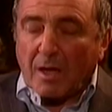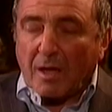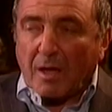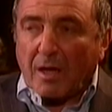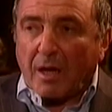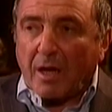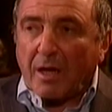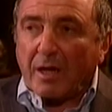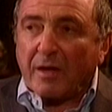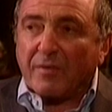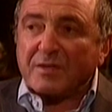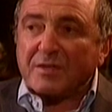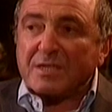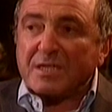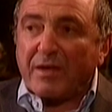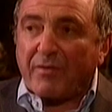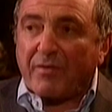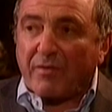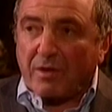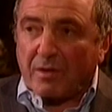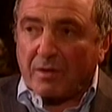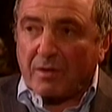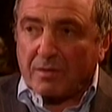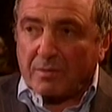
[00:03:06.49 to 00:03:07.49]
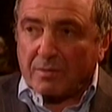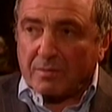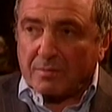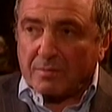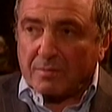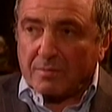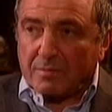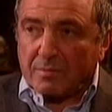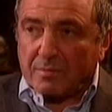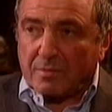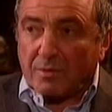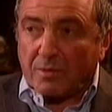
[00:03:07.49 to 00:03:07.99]
I have several,
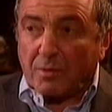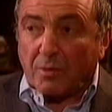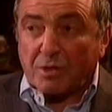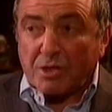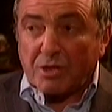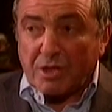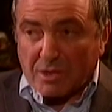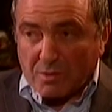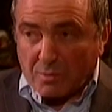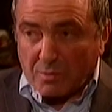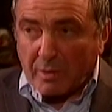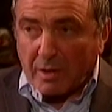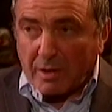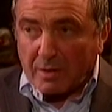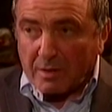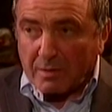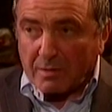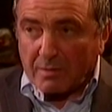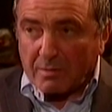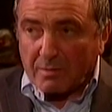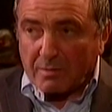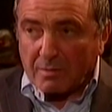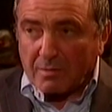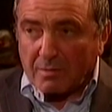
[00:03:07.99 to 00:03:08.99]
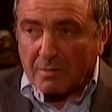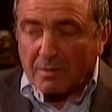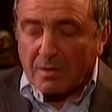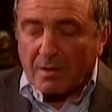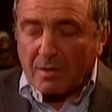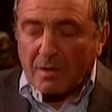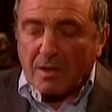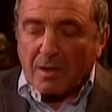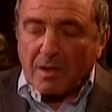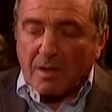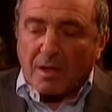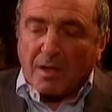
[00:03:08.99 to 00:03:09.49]
not just one.
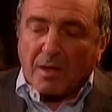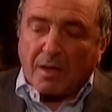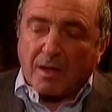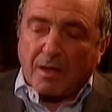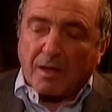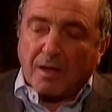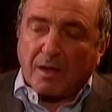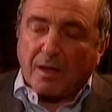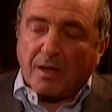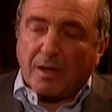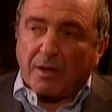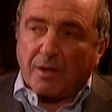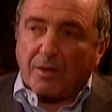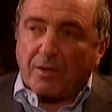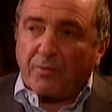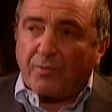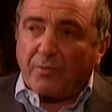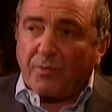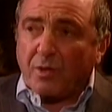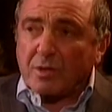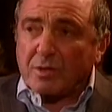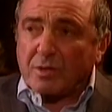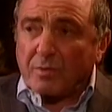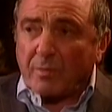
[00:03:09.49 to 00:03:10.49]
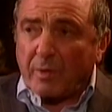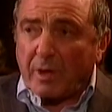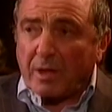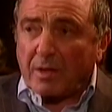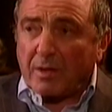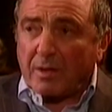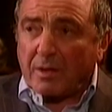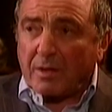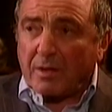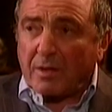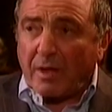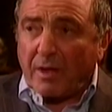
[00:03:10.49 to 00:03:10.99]
Uh, the first
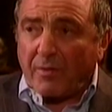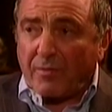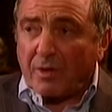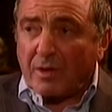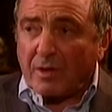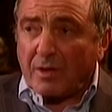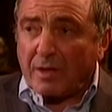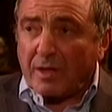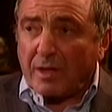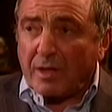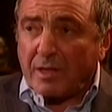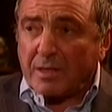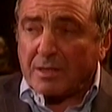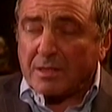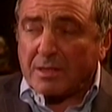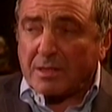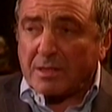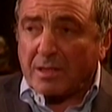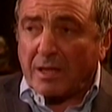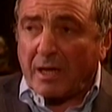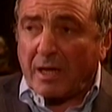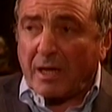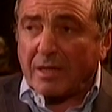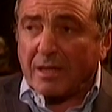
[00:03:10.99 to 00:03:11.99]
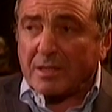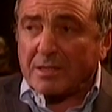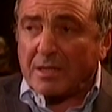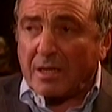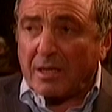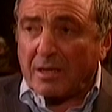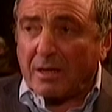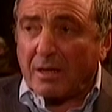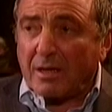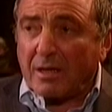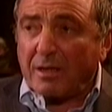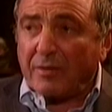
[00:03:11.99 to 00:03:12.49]
one definitely is
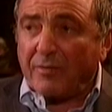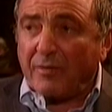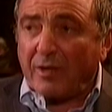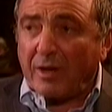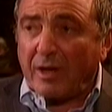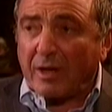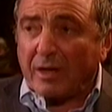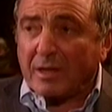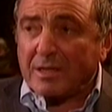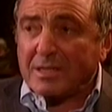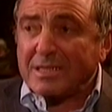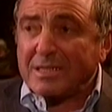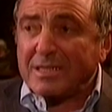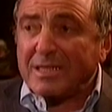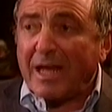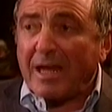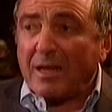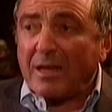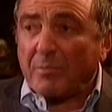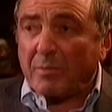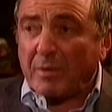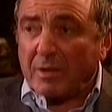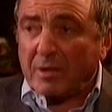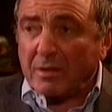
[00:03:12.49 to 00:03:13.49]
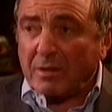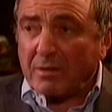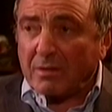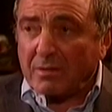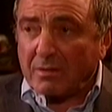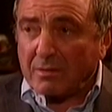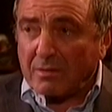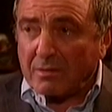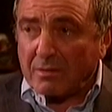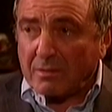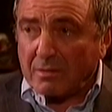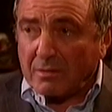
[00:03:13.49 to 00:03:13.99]
Alexander Litvinenko's statement
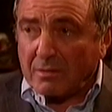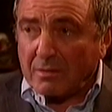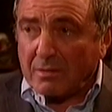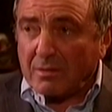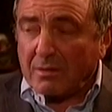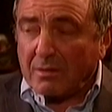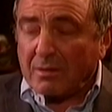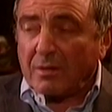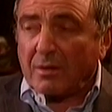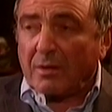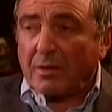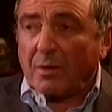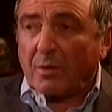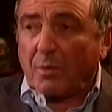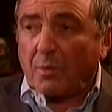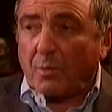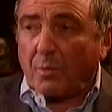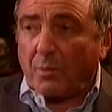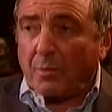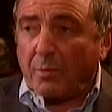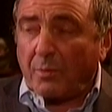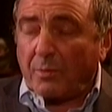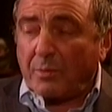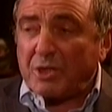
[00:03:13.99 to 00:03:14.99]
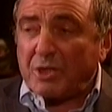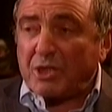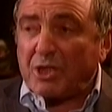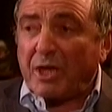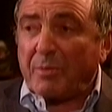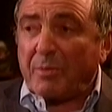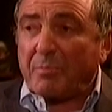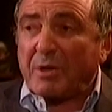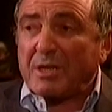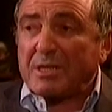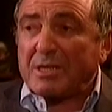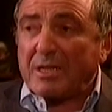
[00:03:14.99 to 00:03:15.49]
which he
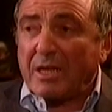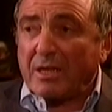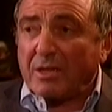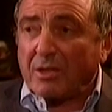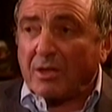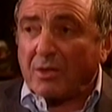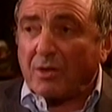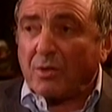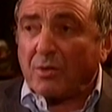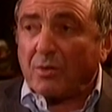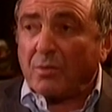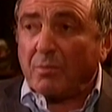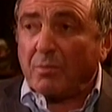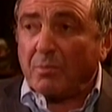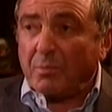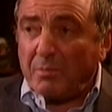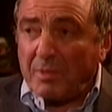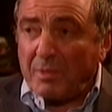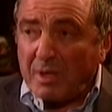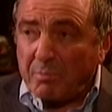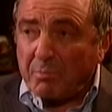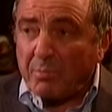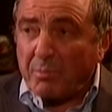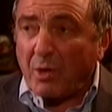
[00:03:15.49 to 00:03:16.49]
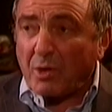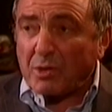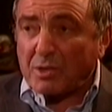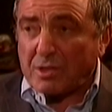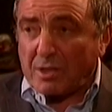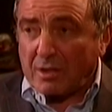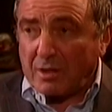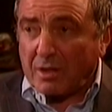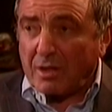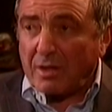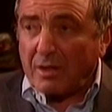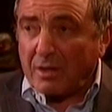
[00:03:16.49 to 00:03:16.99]
presented me
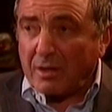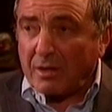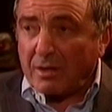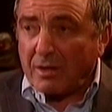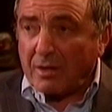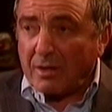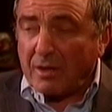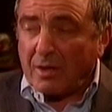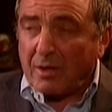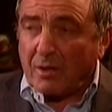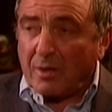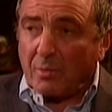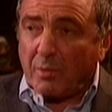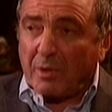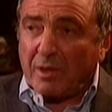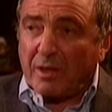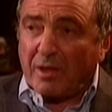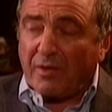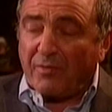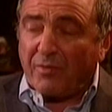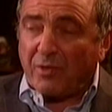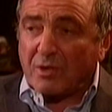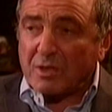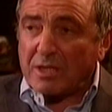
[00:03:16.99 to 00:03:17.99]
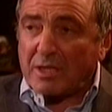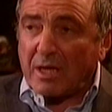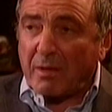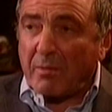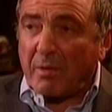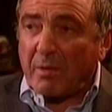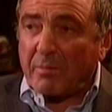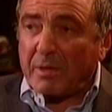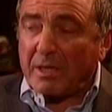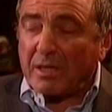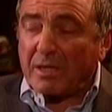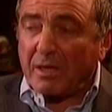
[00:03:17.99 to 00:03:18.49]
personally when the first time I
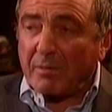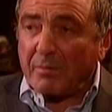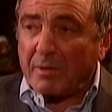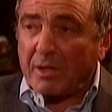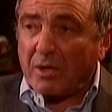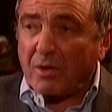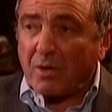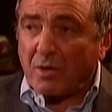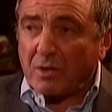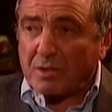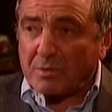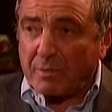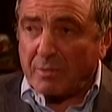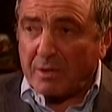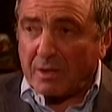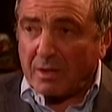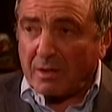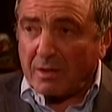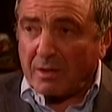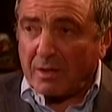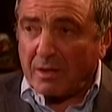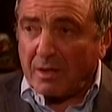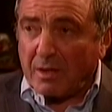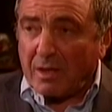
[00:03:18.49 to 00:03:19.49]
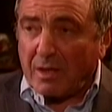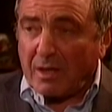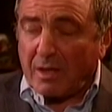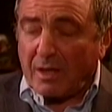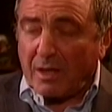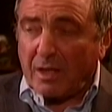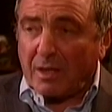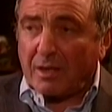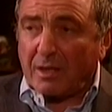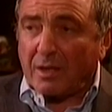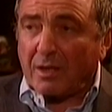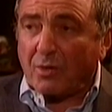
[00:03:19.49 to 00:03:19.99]
met him in hospital,
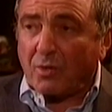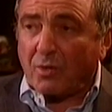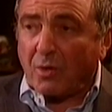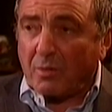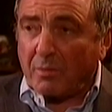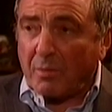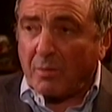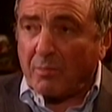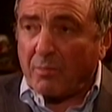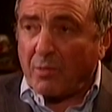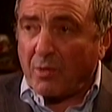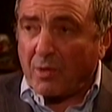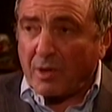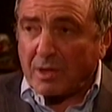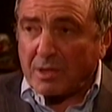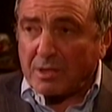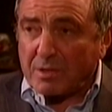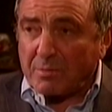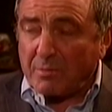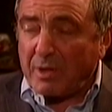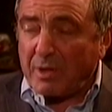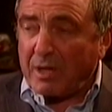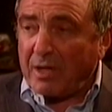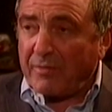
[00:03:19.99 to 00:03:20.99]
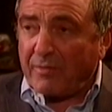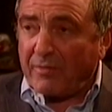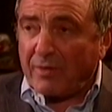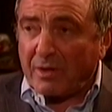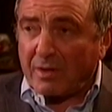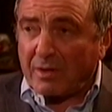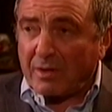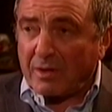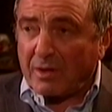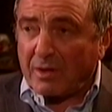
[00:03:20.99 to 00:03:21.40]
and he told me, Boris, believe it,